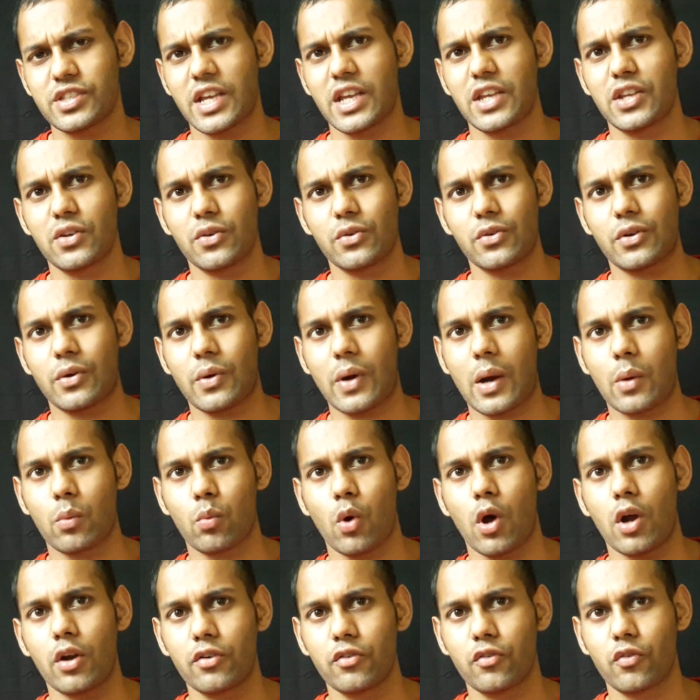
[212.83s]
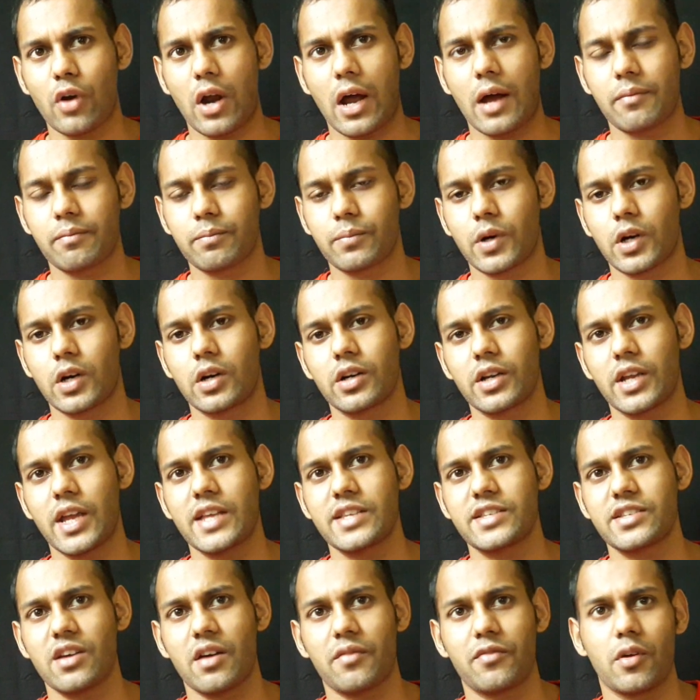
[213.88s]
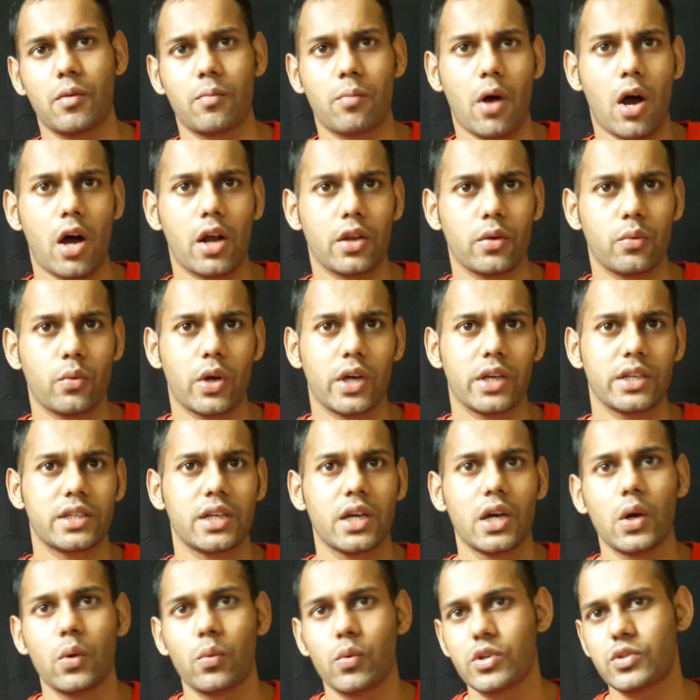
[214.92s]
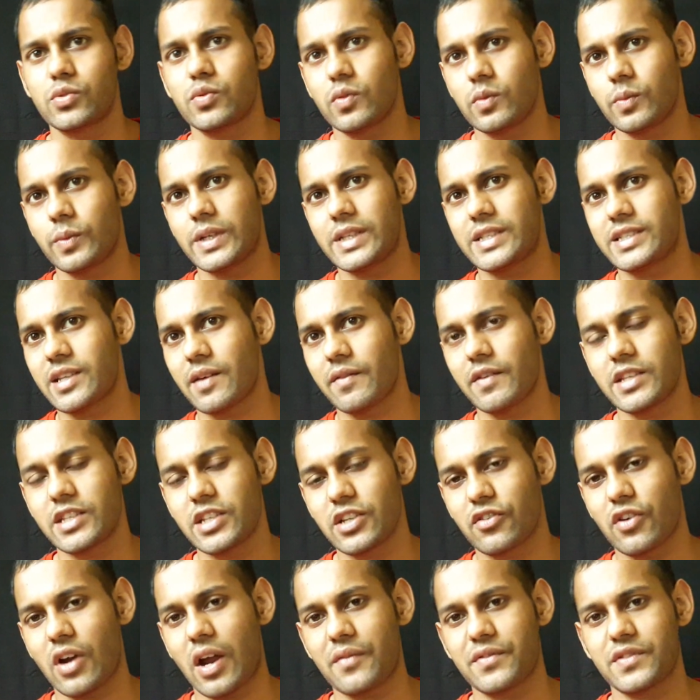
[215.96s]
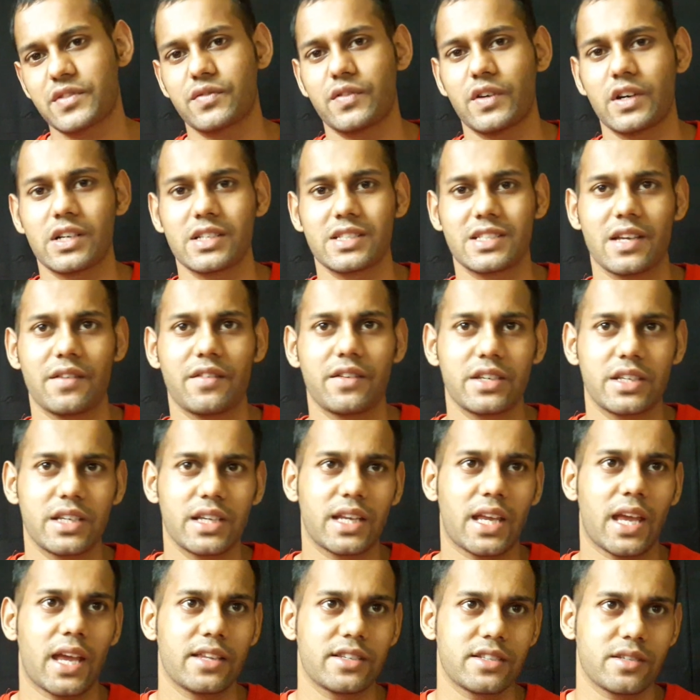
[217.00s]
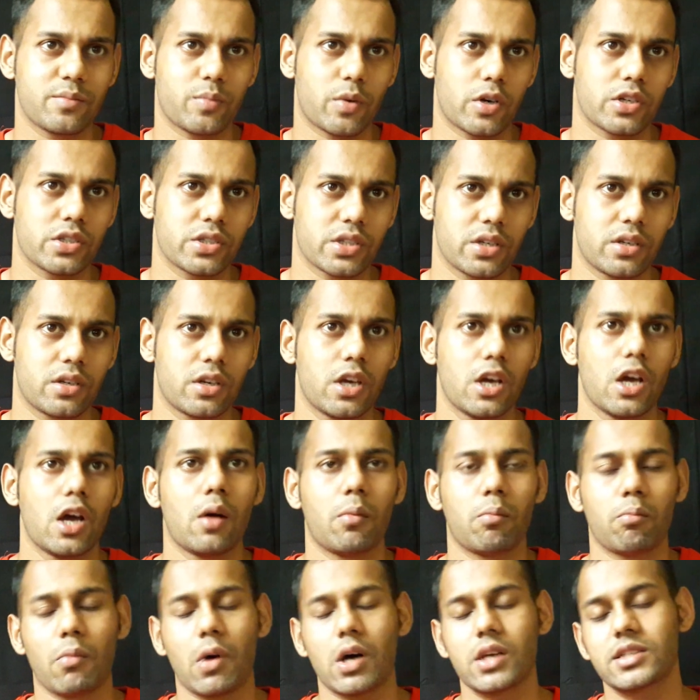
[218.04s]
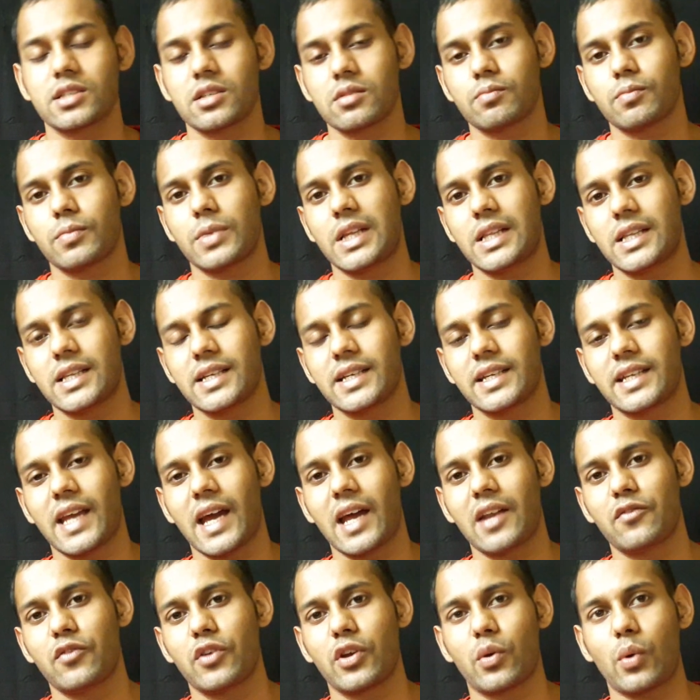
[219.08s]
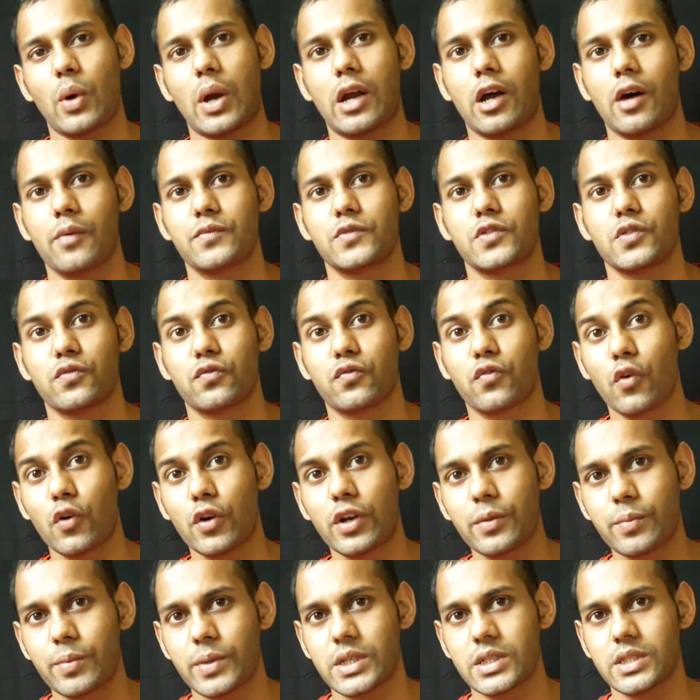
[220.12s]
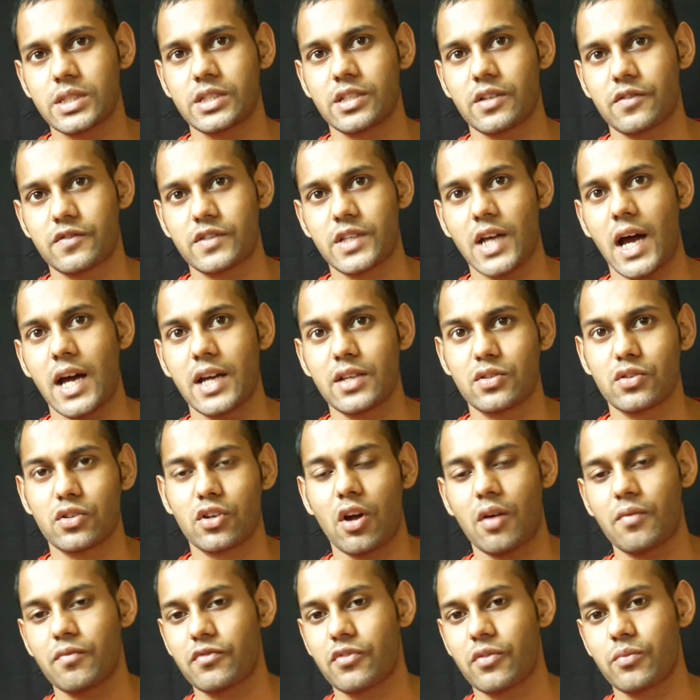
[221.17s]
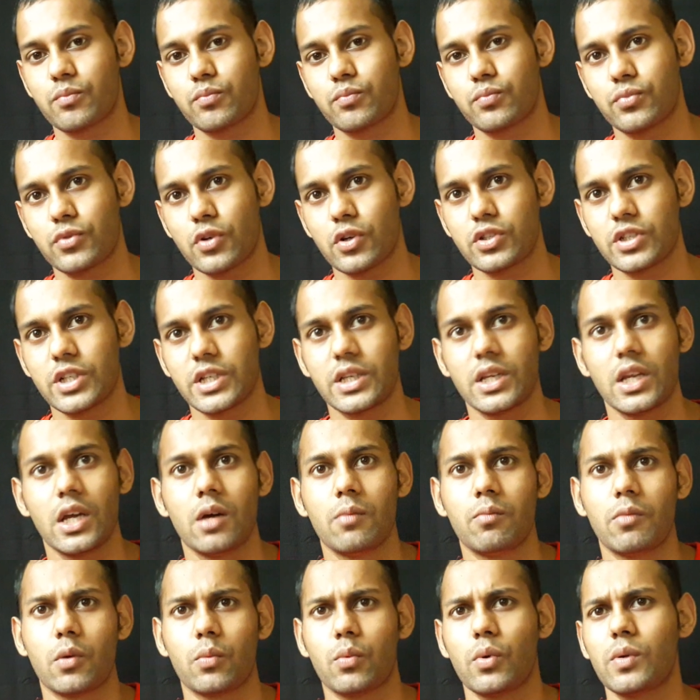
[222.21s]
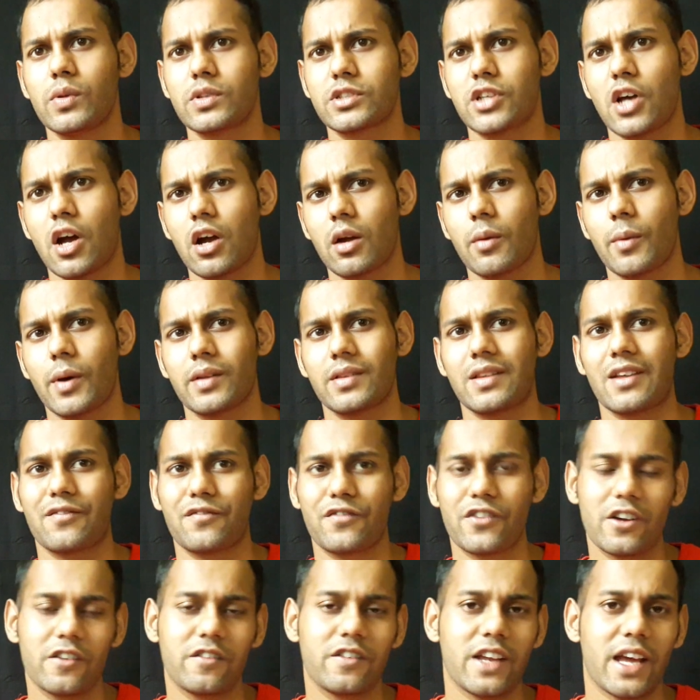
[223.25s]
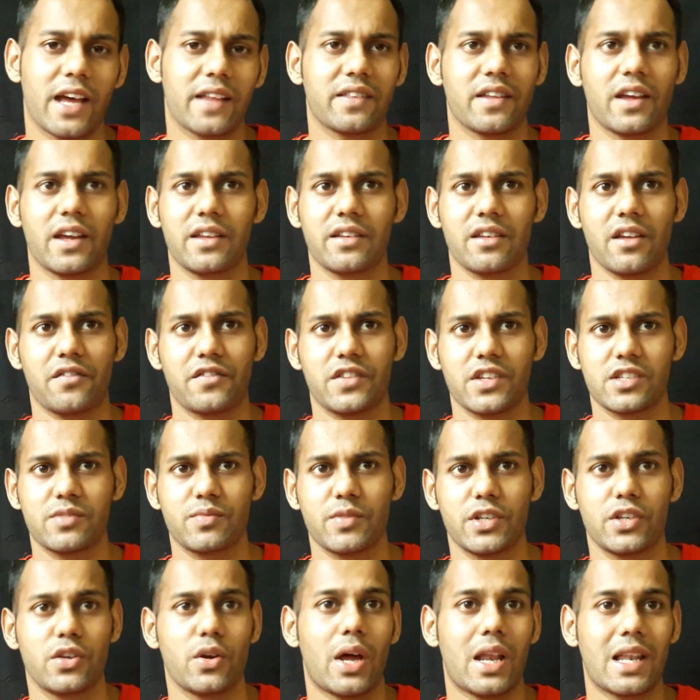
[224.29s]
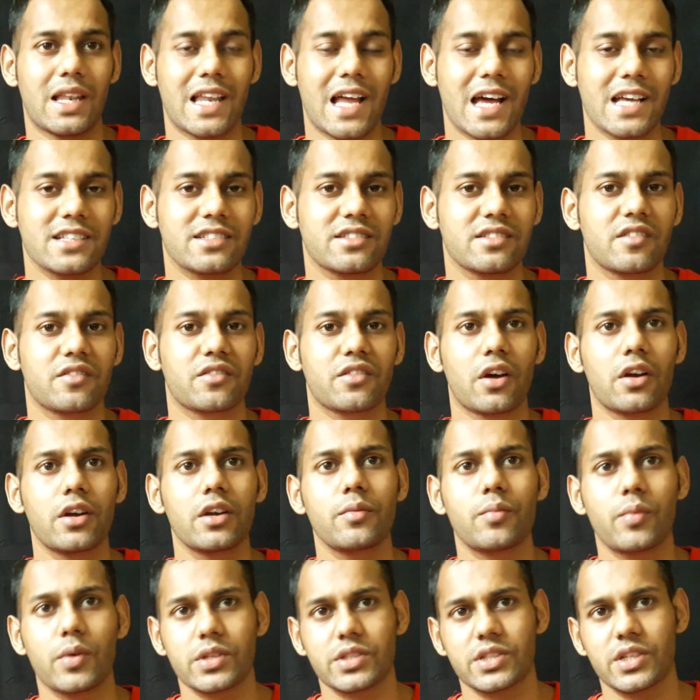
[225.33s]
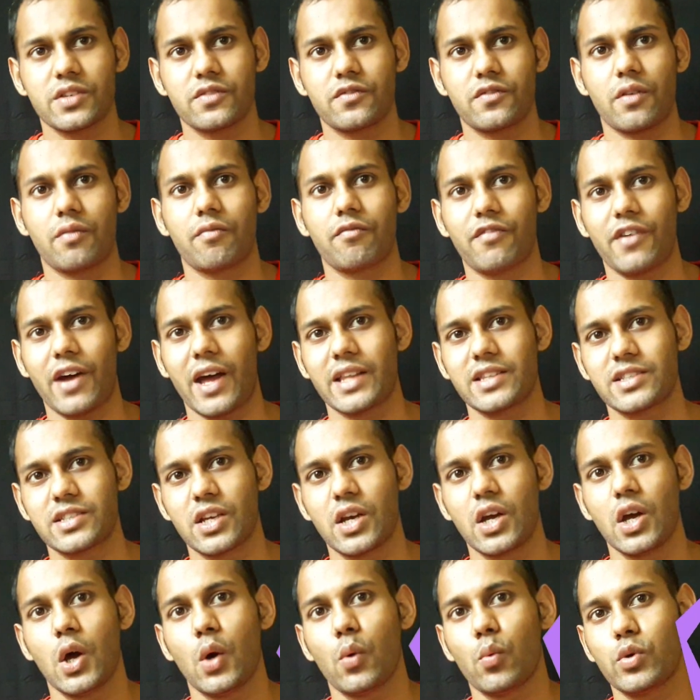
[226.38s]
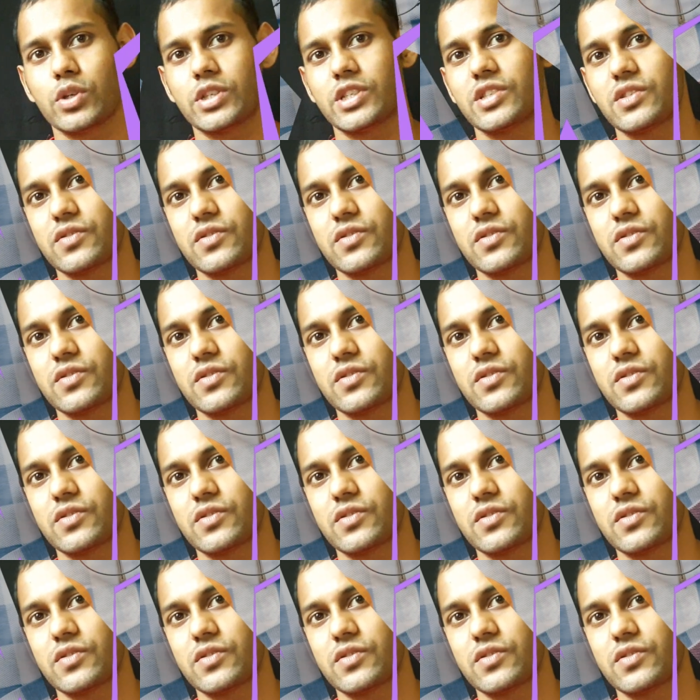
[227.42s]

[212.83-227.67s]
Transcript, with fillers: say you require one gram per kilogram of your body weight, which will be seventy grams for a seventy kilogram person. Muscle building can require up to forty percent of diet to come from protein, but we will talk about that briefly at the end of this video. And lastly, thirty percent from fats, which